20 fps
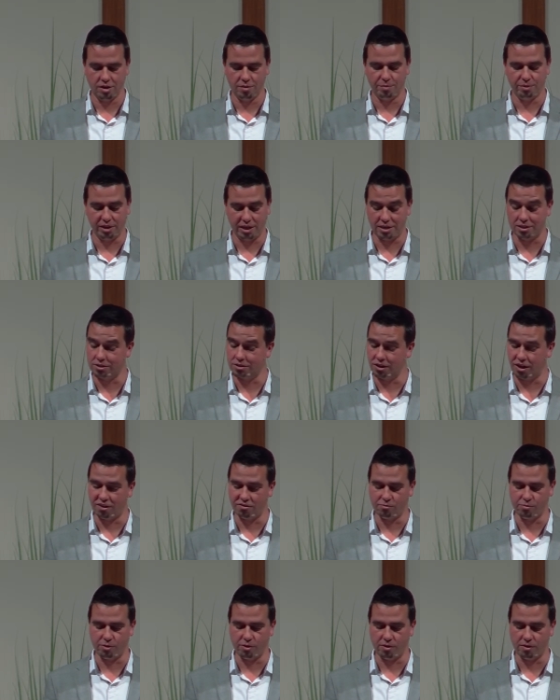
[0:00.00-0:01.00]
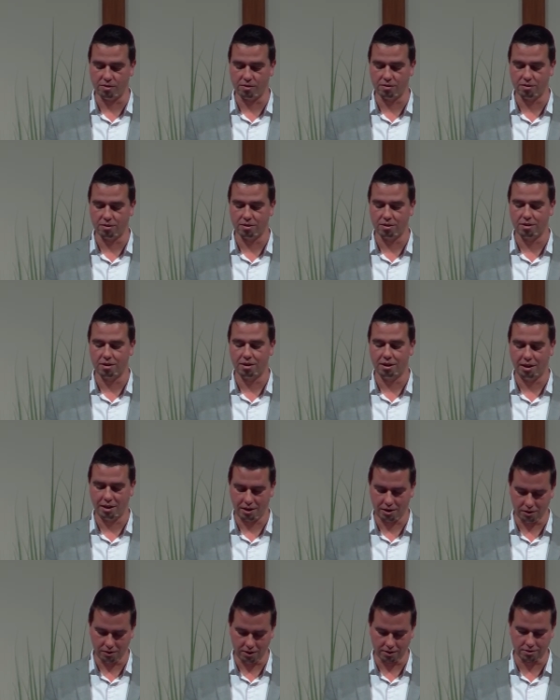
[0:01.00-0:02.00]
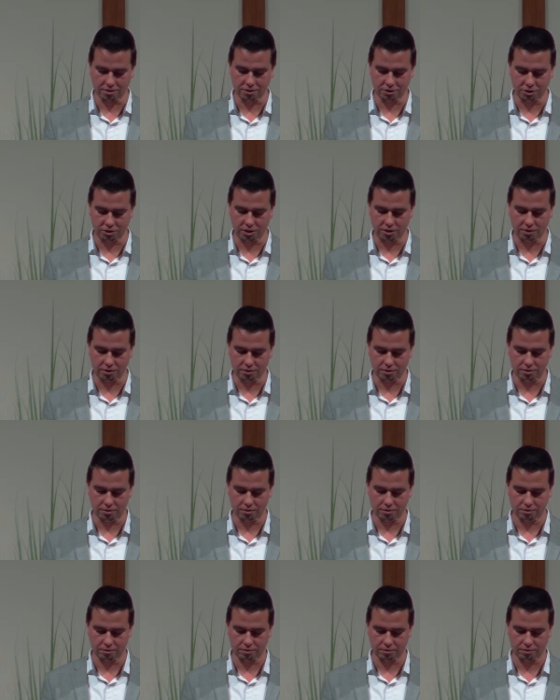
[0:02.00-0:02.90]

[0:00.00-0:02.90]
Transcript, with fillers: playing softball and collecting shells.